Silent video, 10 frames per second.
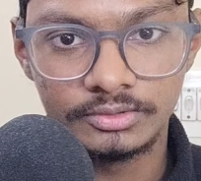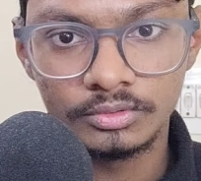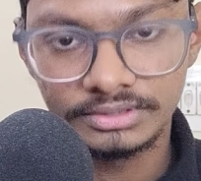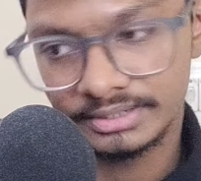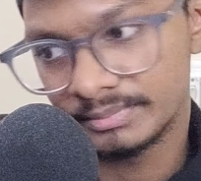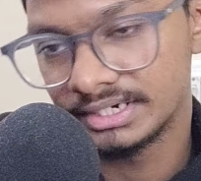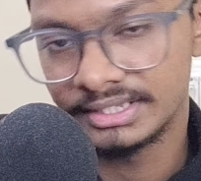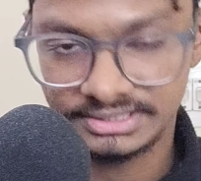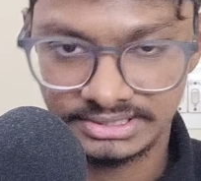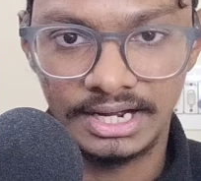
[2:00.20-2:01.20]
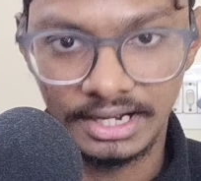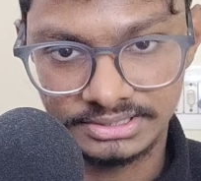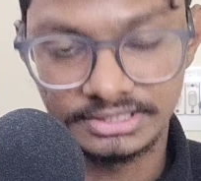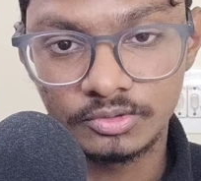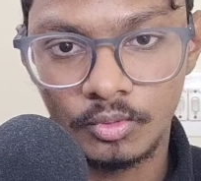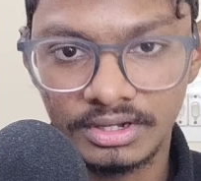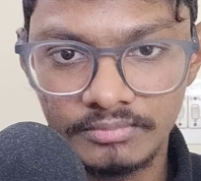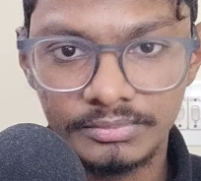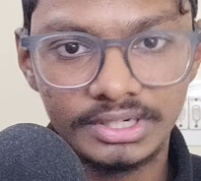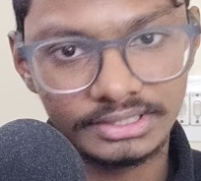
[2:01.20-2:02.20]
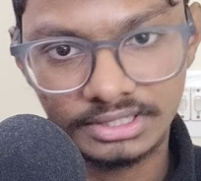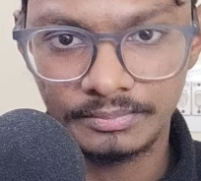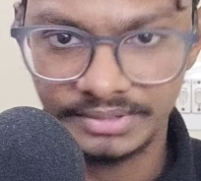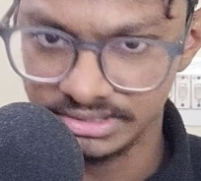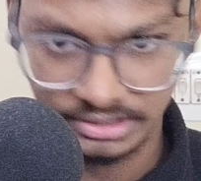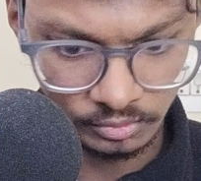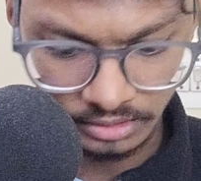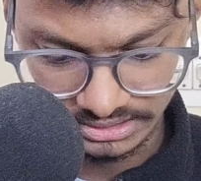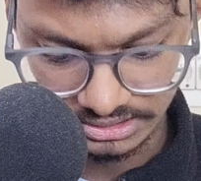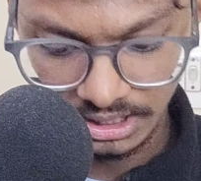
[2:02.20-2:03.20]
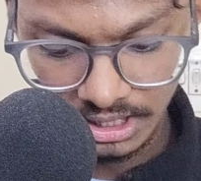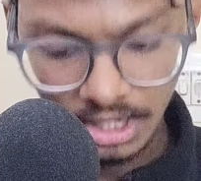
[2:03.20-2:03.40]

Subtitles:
told, they mainly get asked in Qualcomm, but other companies they don't ask.